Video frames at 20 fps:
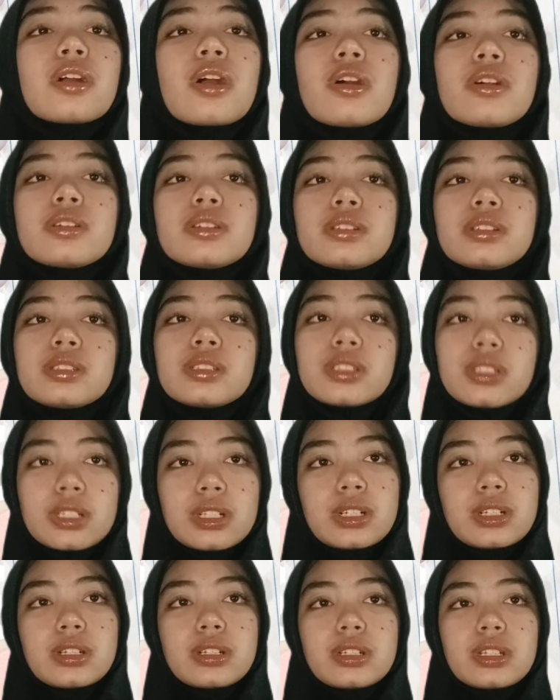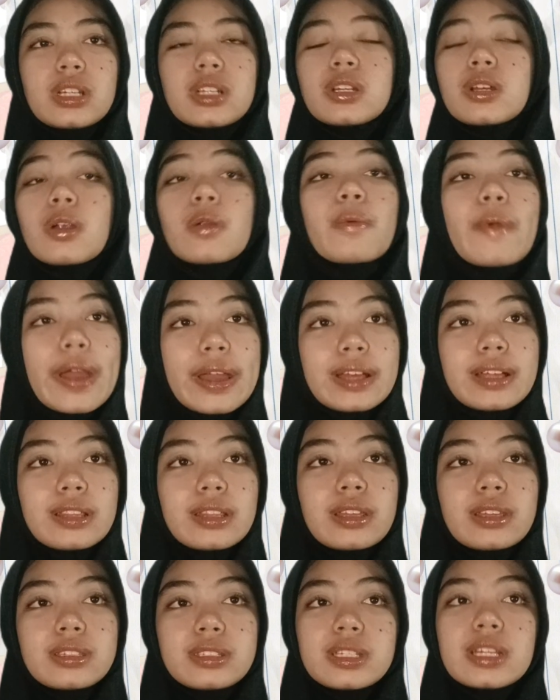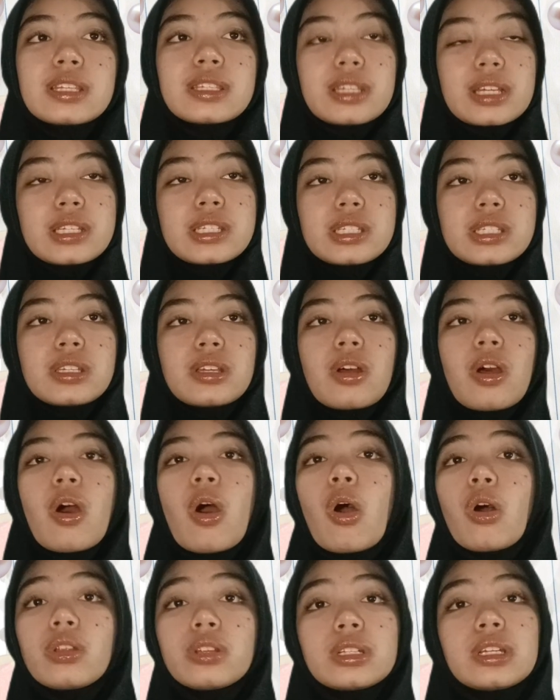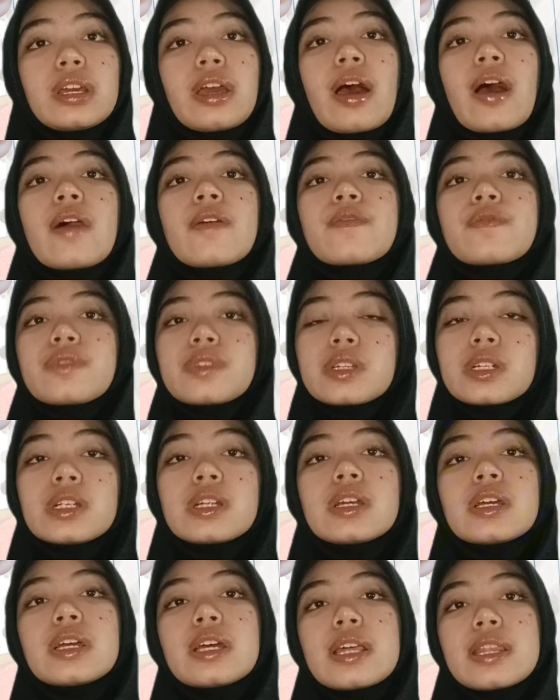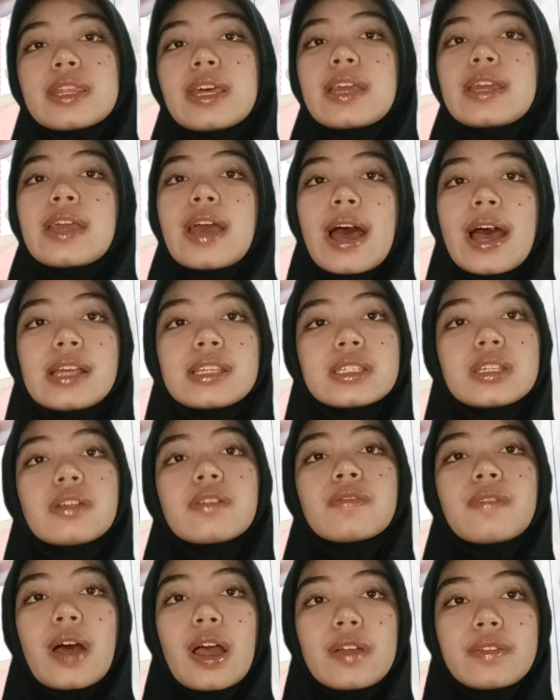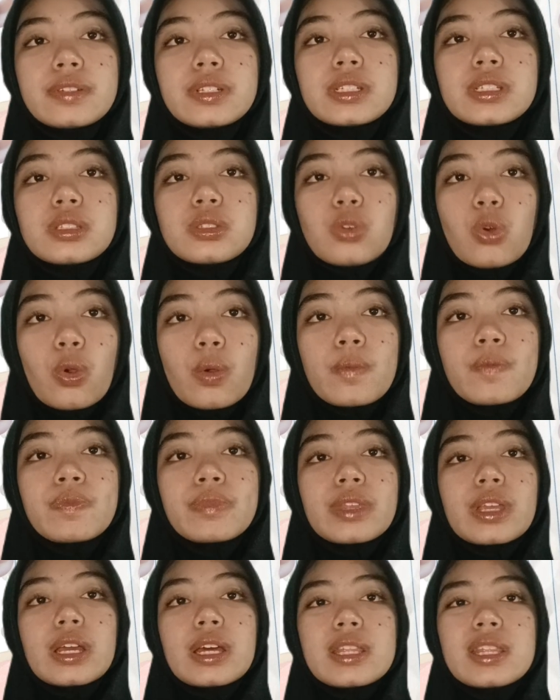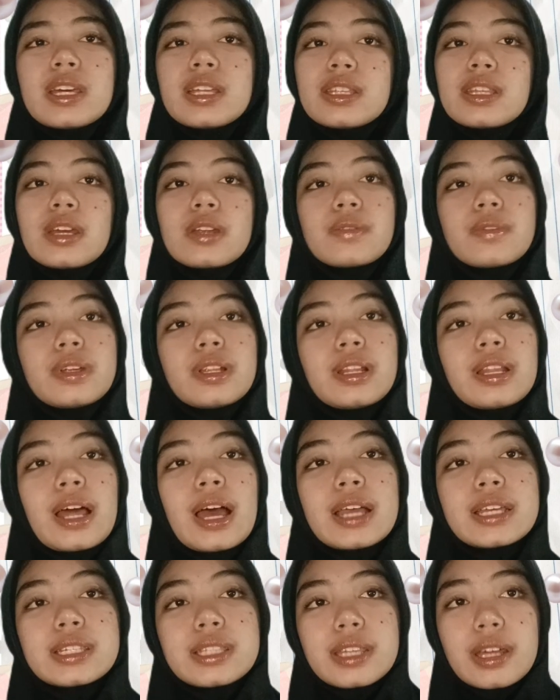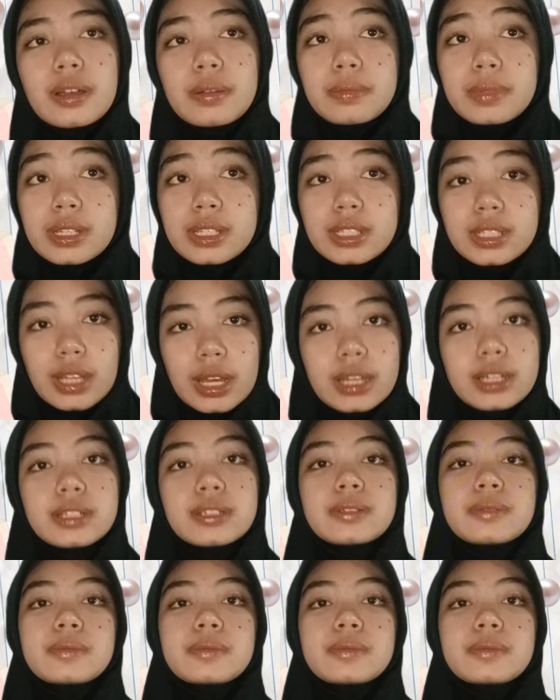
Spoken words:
The correct sentence, only after they had survived the storm did they realize their mistake.